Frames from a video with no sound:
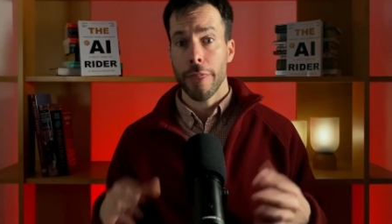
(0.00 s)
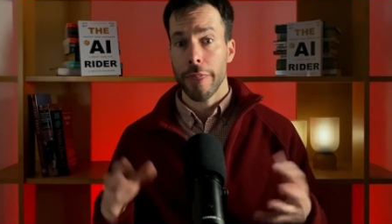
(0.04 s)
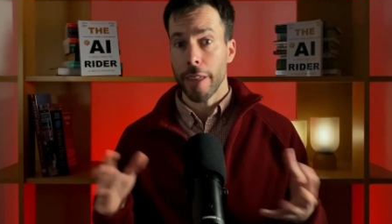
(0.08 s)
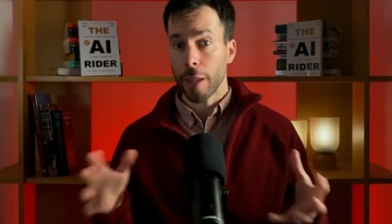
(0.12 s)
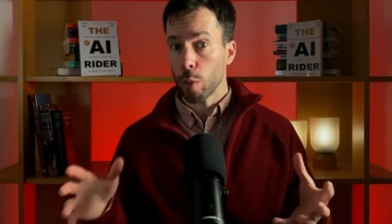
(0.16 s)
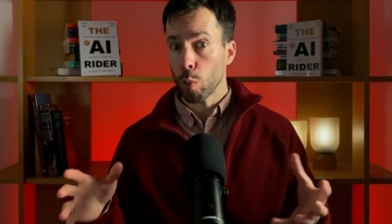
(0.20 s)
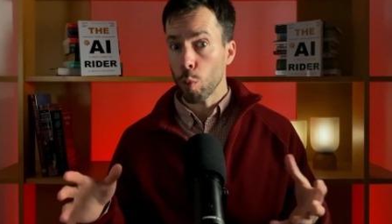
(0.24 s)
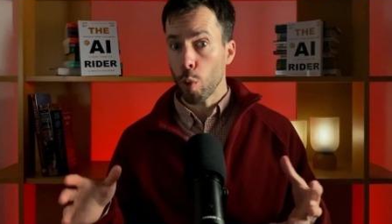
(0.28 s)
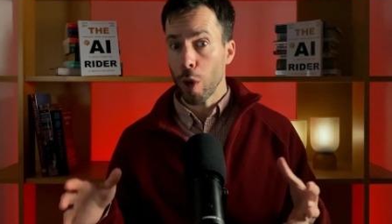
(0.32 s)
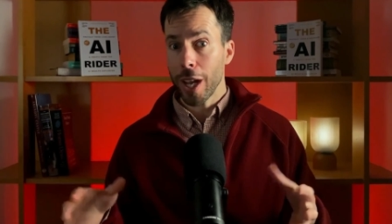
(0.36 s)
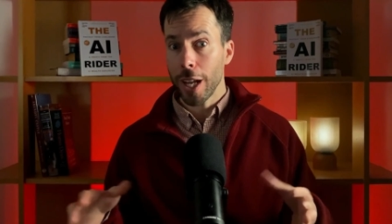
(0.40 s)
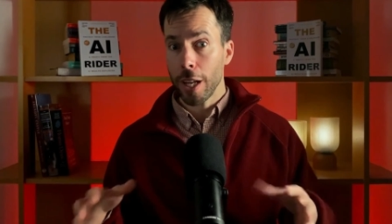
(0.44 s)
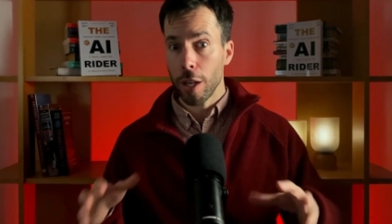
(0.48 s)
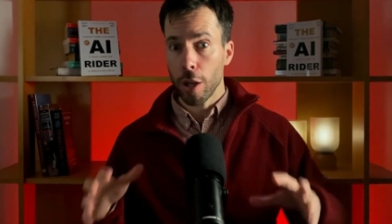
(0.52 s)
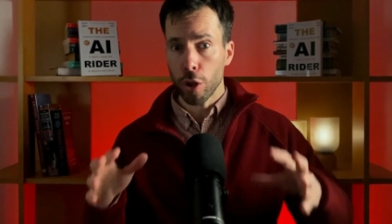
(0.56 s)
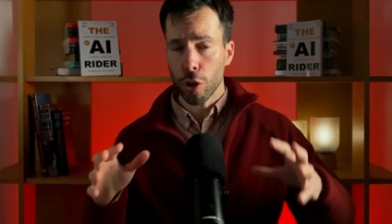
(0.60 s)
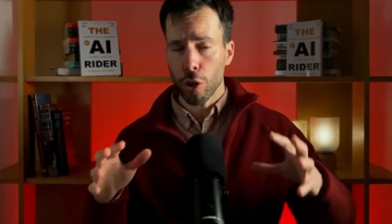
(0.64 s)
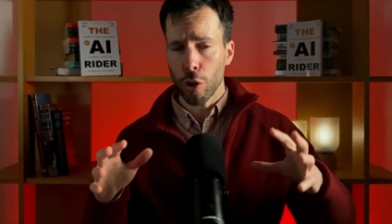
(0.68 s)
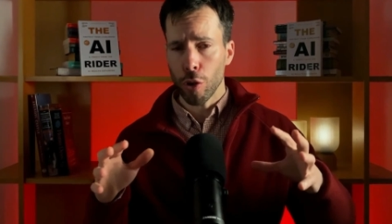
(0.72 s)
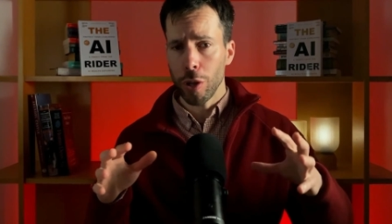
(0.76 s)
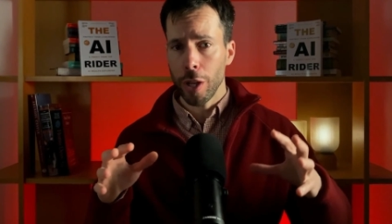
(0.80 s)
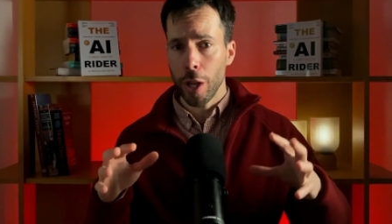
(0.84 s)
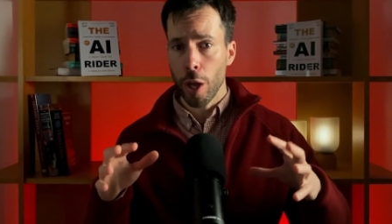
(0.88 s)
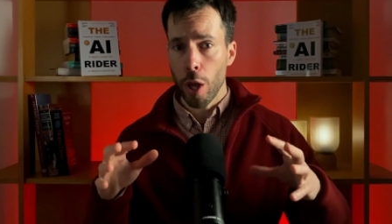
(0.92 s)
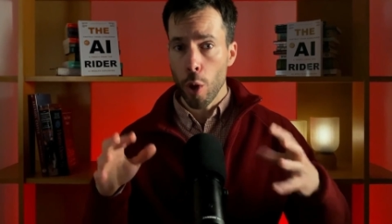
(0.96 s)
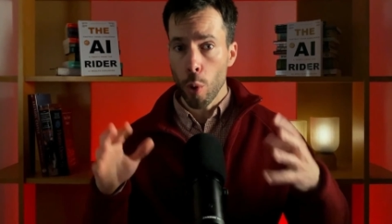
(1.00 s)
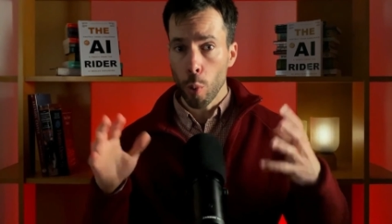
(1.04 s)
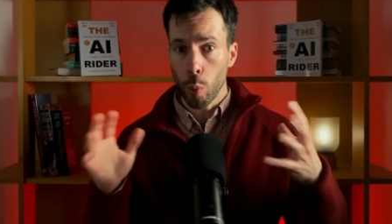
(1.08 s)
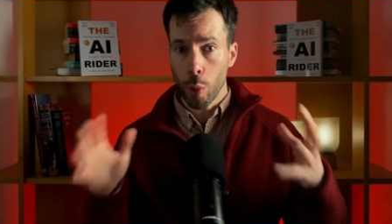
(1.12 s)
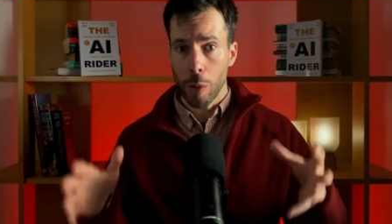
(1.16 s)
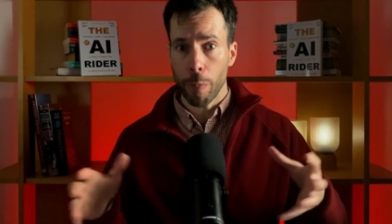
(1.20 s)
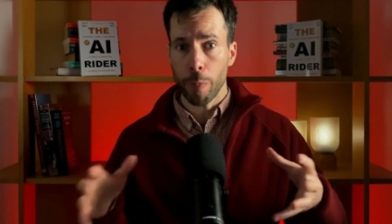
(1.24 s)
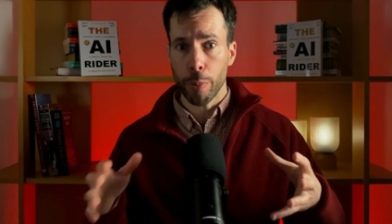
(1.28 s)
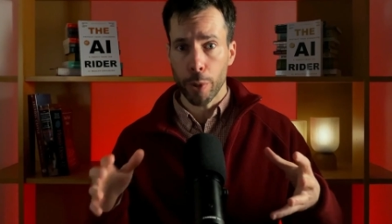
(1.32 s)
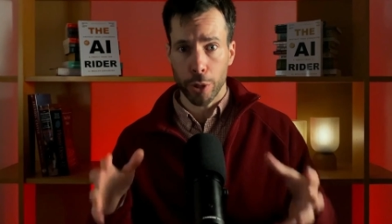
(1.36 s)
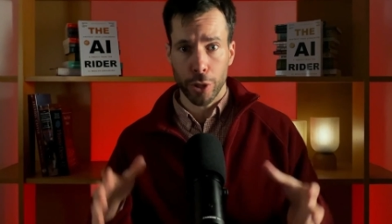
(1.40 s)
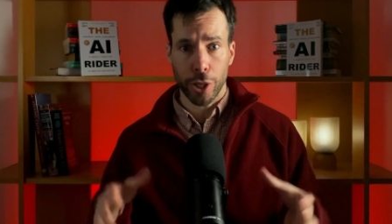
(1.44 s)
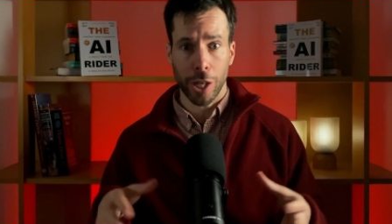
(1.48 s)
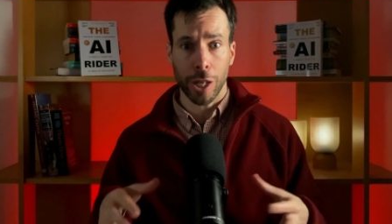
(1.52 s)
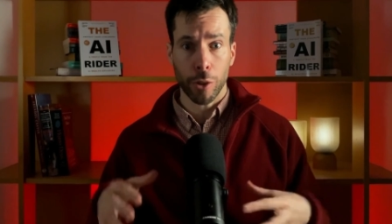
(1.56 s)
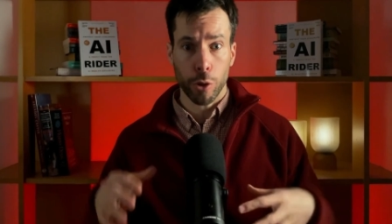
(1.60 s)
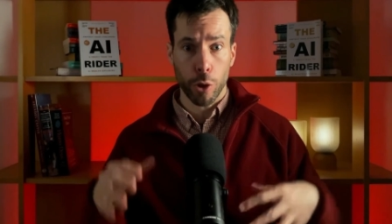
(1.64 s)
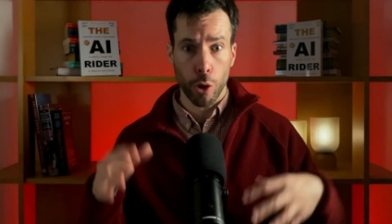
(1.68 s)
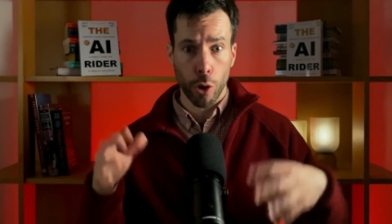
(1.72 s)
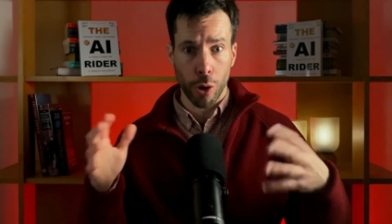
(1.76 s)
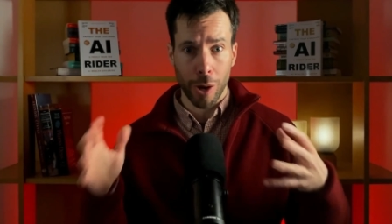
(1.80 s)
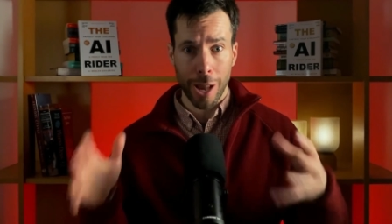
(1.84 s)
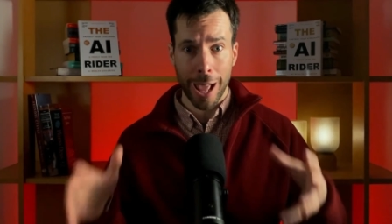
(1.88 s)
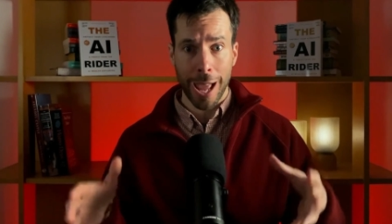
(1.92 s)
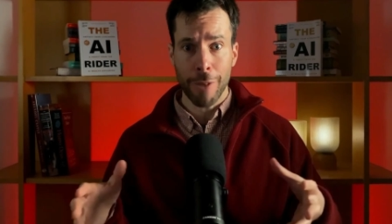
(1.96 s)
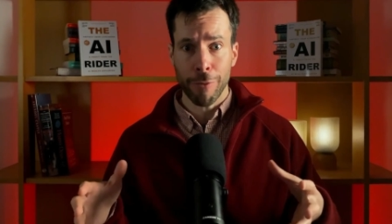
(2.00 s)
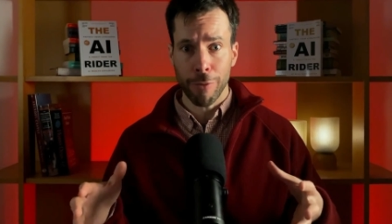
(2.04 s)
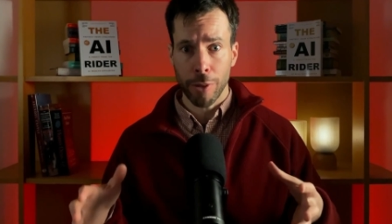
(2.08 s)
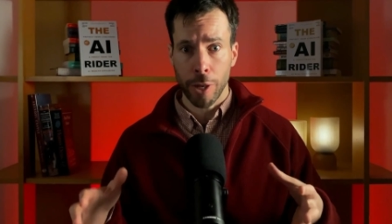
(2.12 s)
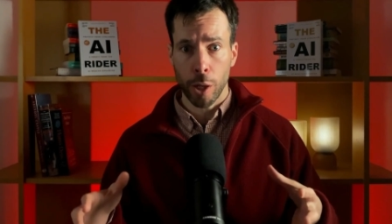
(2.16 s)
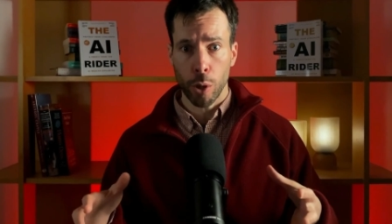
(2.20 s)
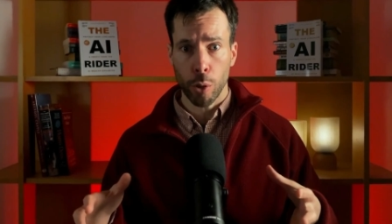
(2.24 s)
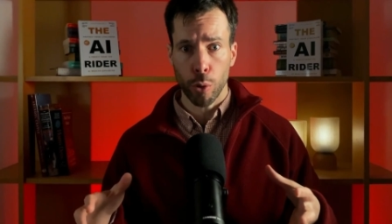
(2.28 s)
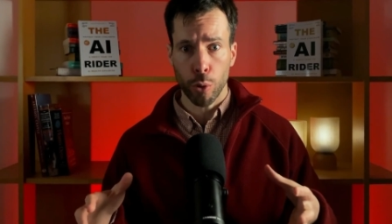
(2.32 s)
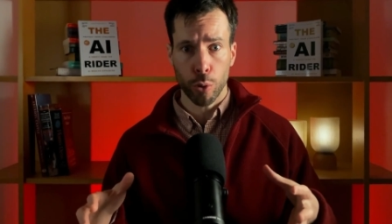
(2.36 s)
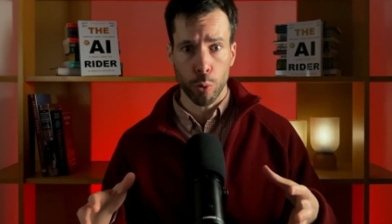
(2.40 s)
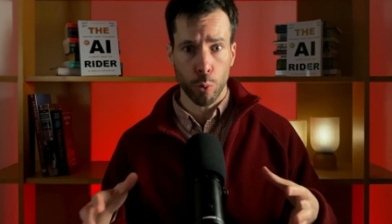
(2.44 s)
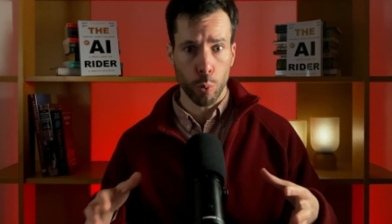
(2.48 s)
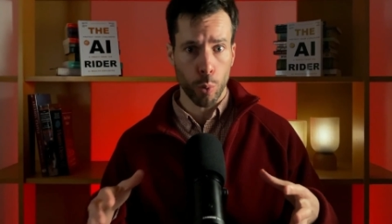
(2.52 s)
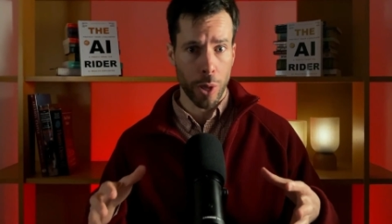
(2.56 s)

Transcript: That way, not only you will protect your livelihood,